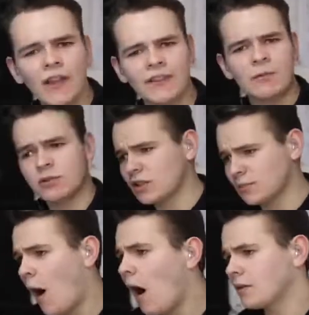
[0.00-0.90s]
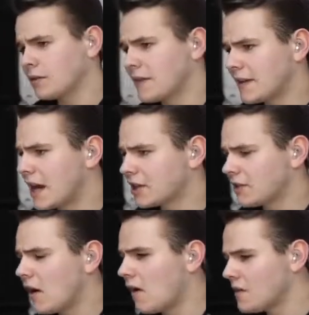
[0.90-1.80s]
thought they were smaller than they
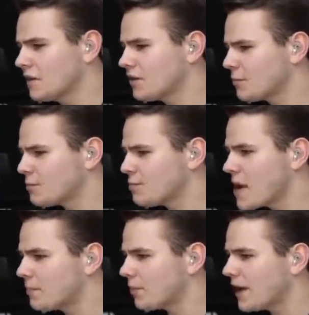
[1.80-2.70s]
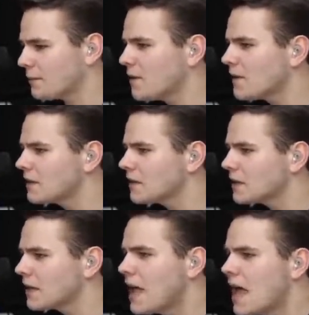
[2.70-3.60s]
actually are. These are some big planes. I mean, look at
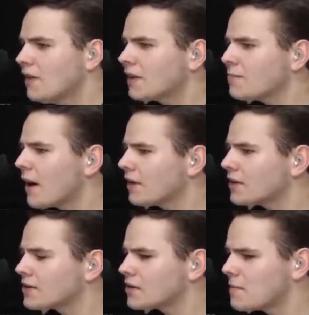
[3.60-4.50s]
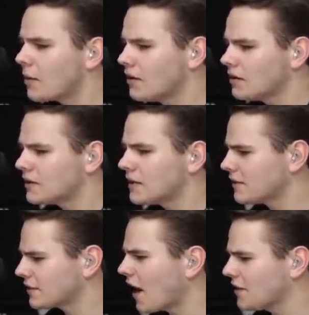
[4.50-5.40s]
look at look compared to to a person. These
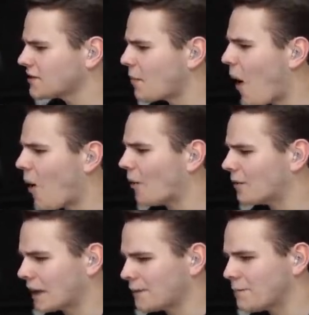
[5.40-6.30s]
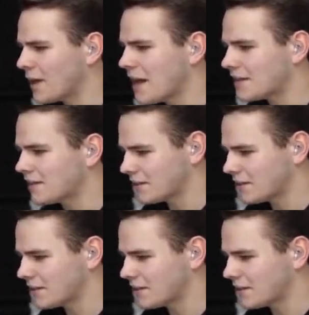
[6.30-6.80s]
are not small like planes.